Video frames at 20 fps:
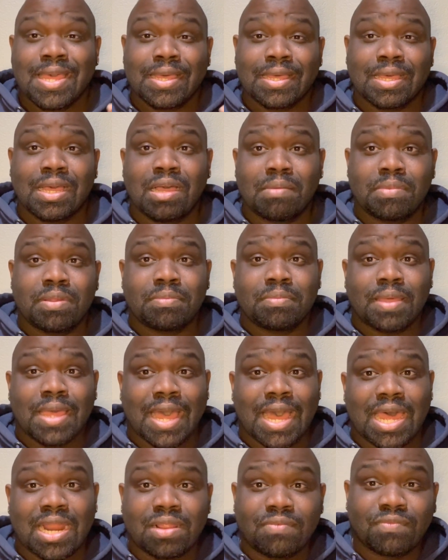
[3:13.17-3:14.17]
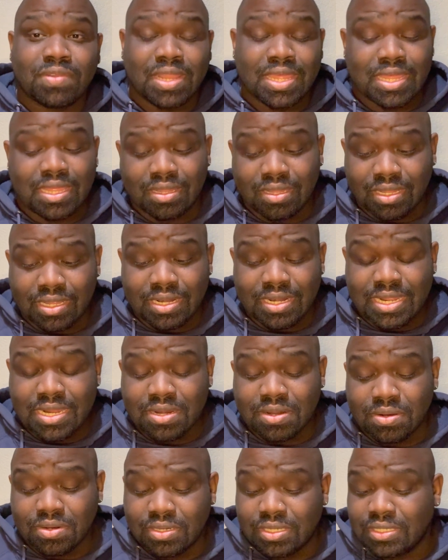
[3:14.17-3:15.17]
coming out of Lake
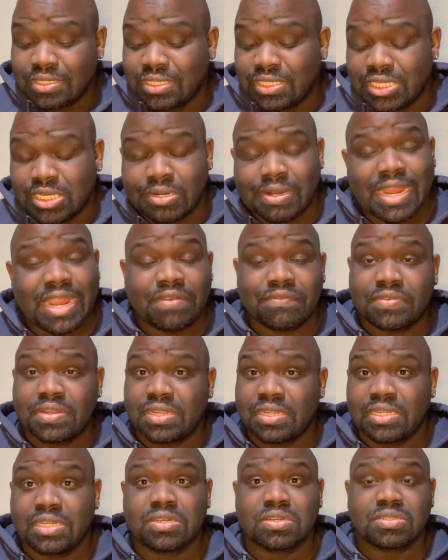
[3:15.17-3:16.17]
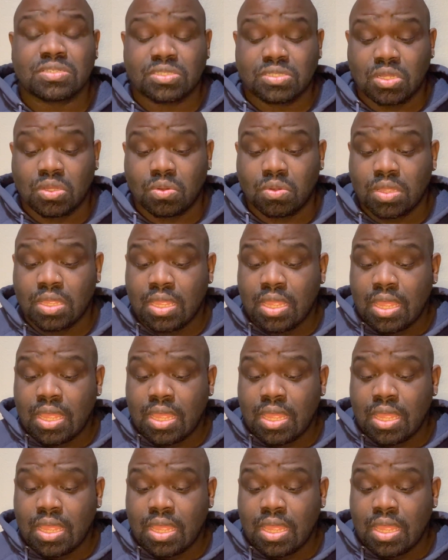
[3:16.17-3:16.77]
Lanier year after year. So